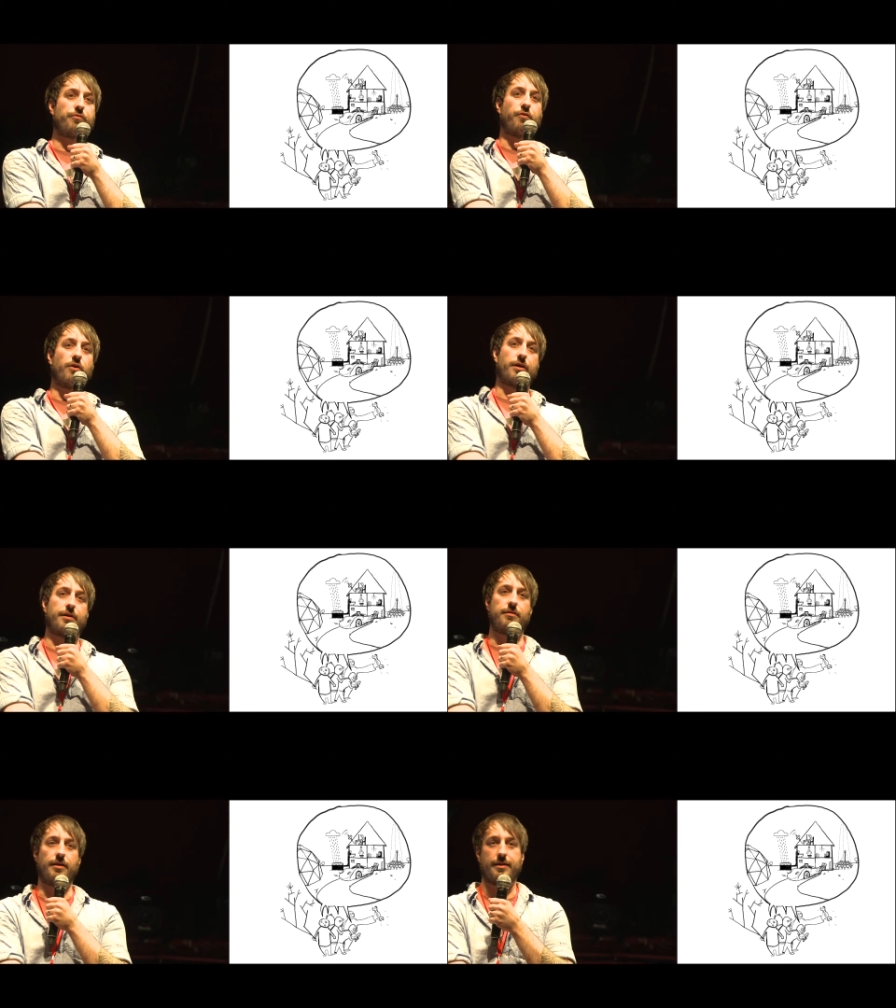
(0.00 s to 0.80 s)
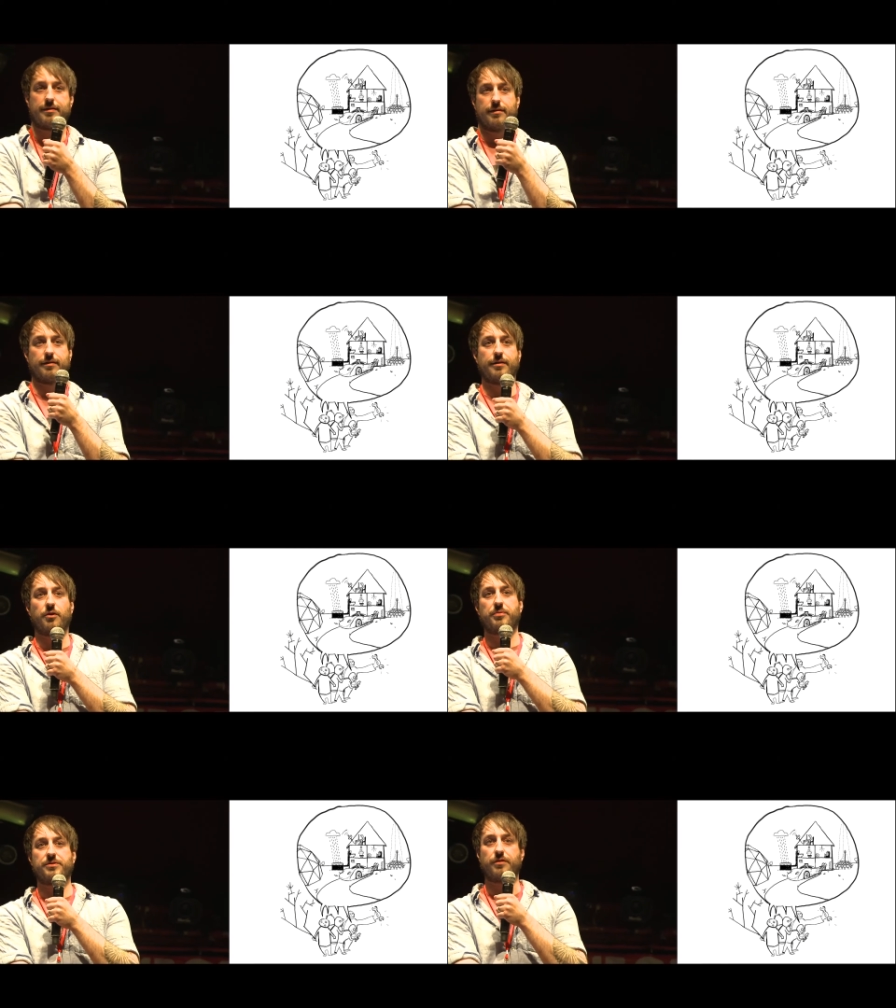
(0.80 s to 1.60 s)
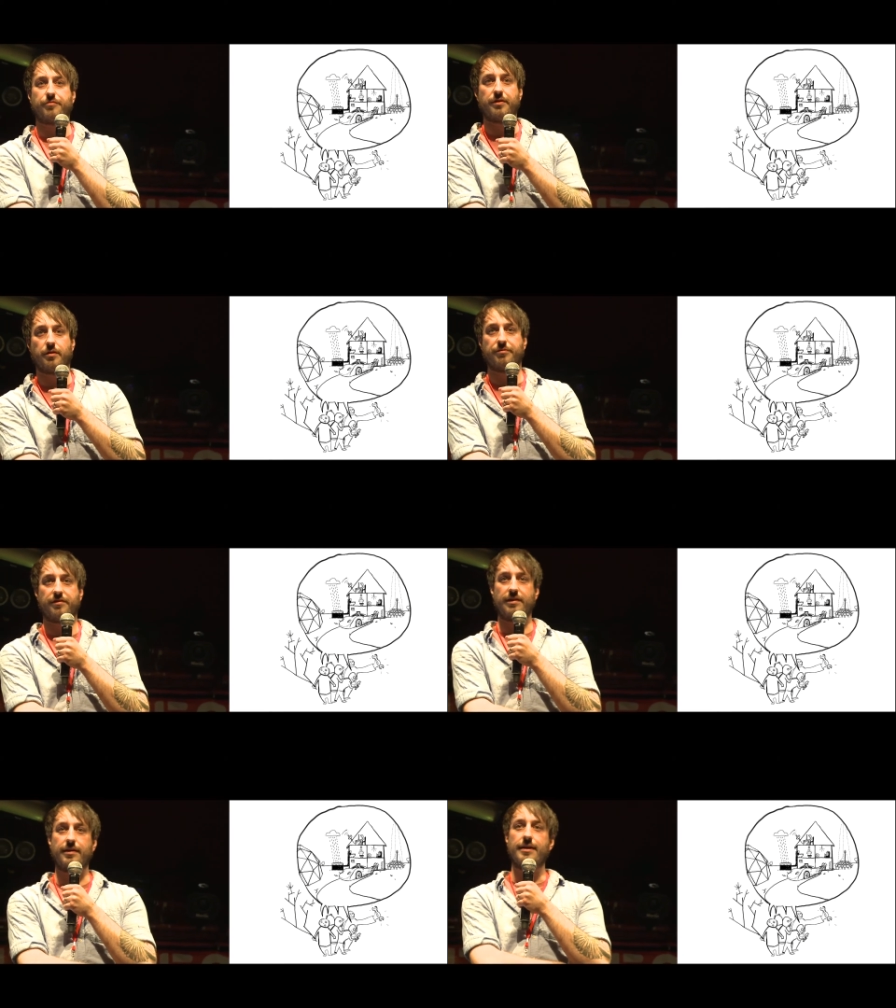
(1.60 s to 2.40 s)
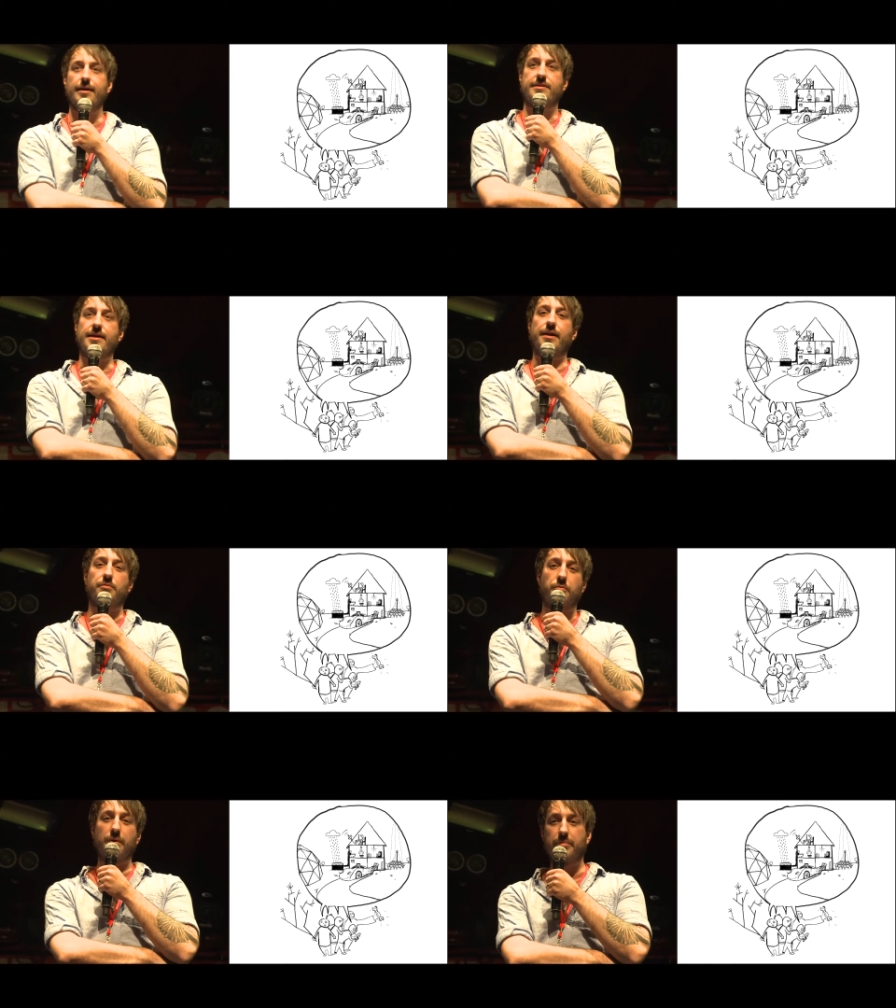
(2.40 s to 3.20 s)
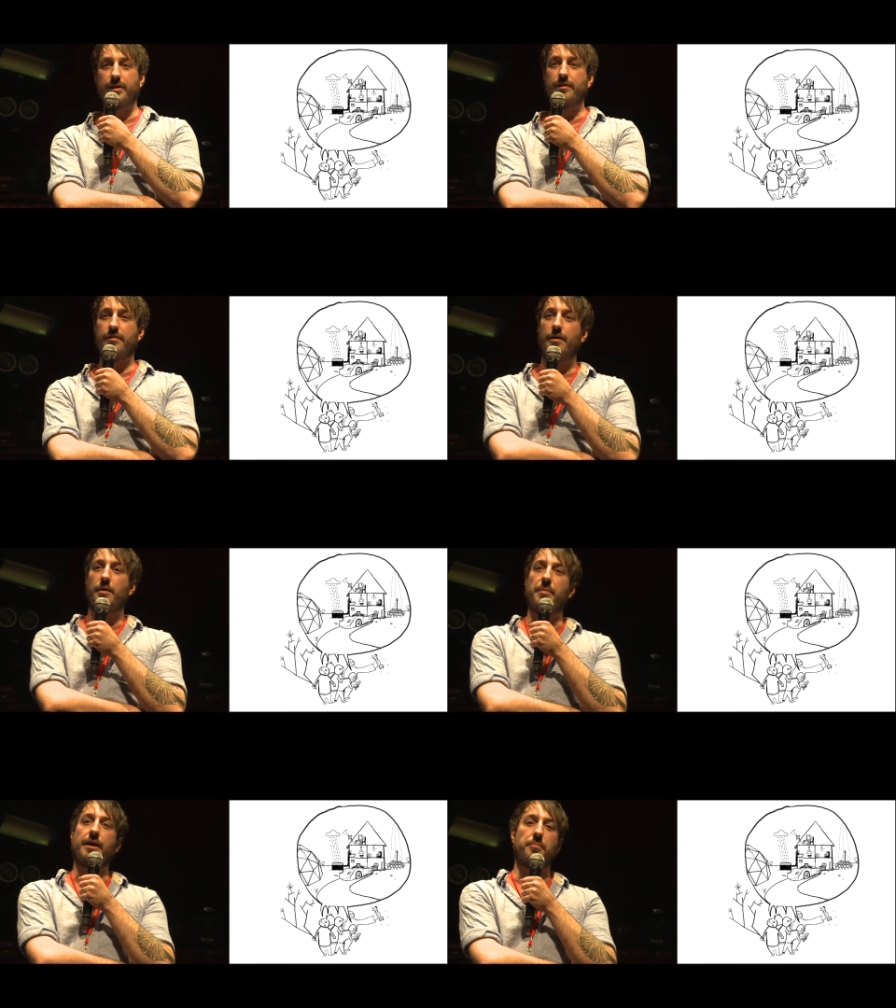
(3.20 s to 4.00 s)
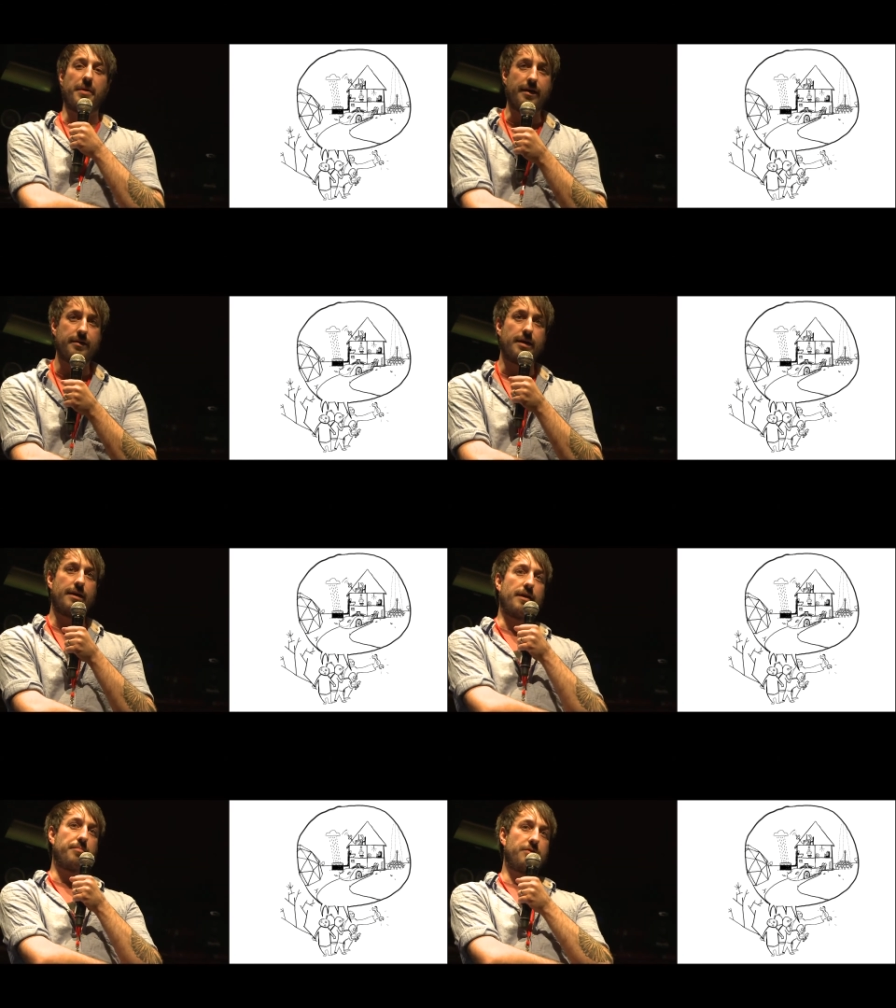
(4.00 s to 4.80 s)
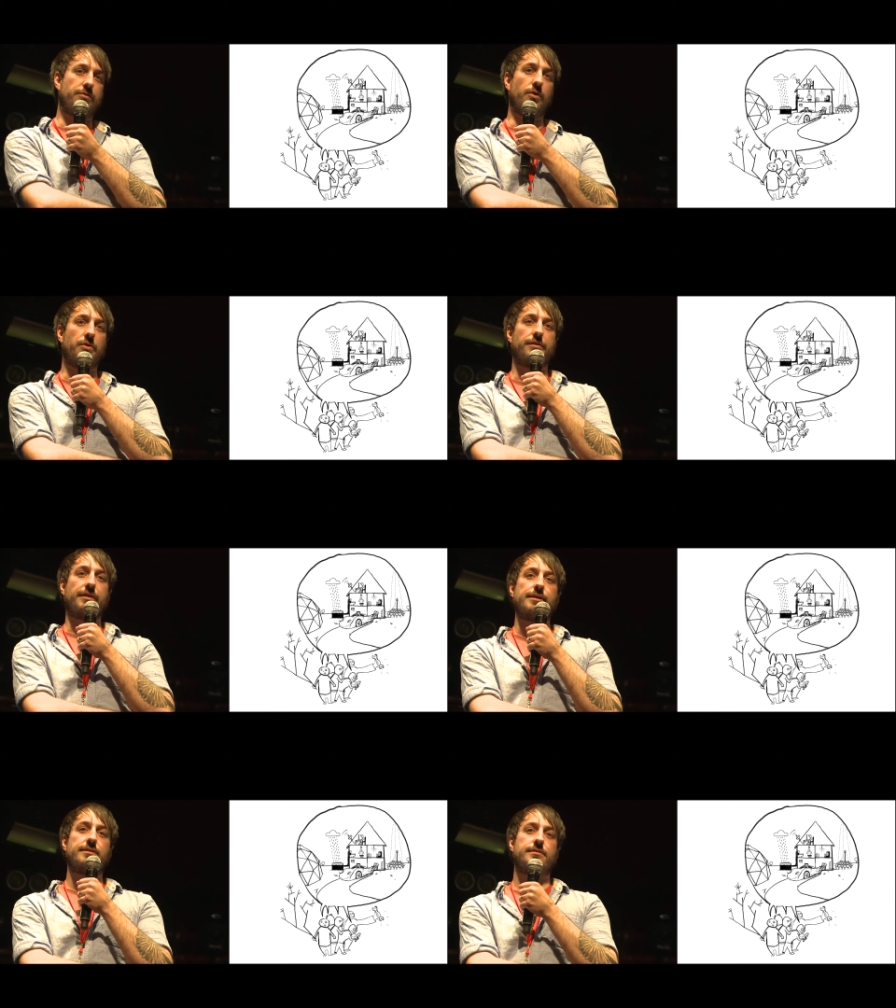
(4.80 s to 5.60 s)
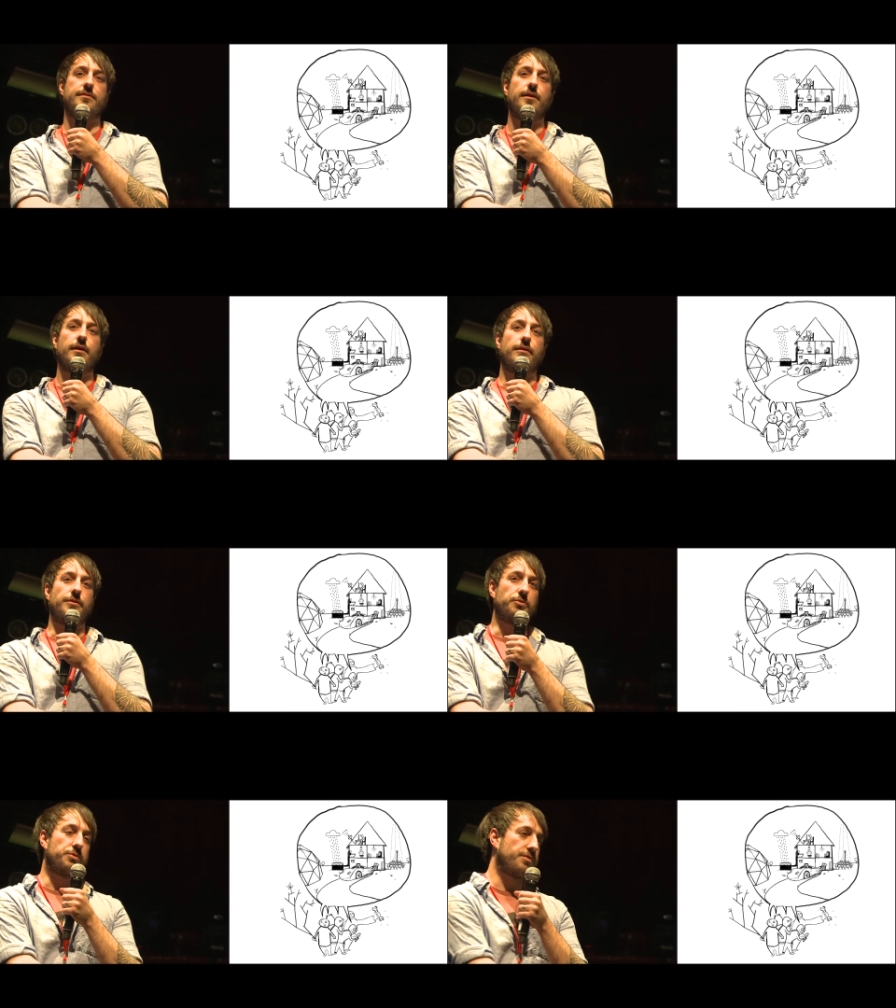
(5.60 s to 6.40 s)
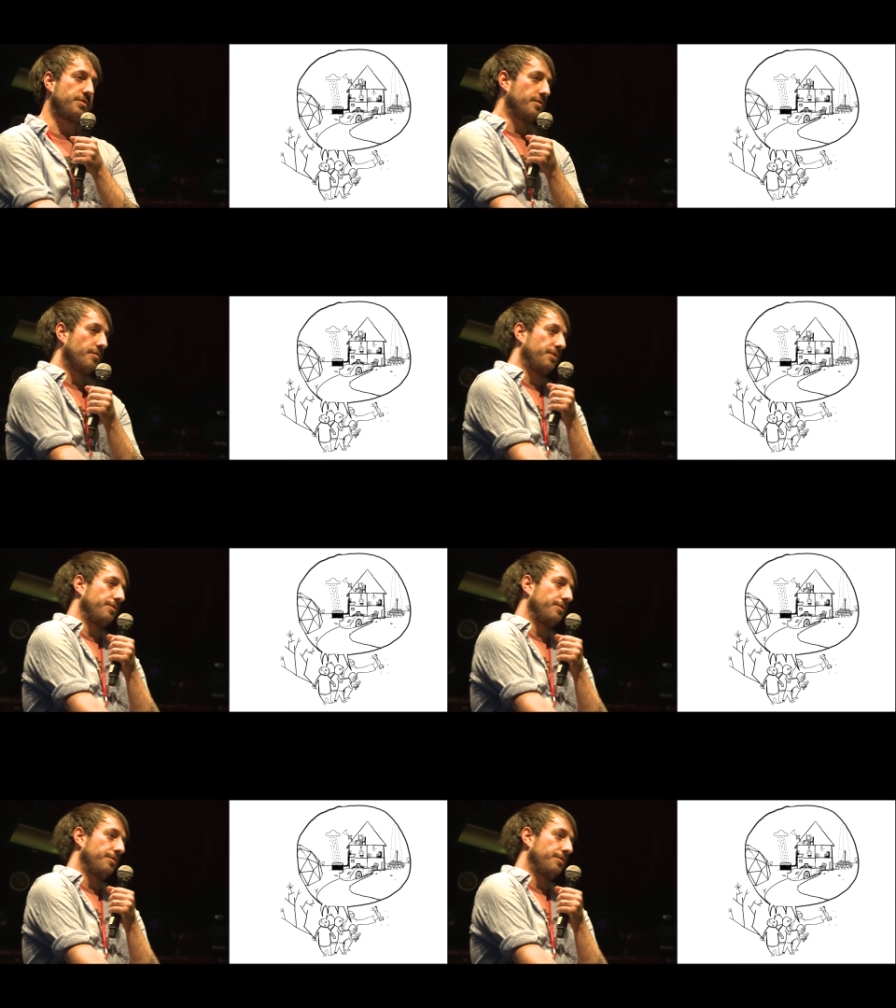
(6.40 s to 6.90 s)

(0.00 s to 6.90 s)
fork, like in the open software, obviously, take what we build, make it better, adapt it to local needs, use,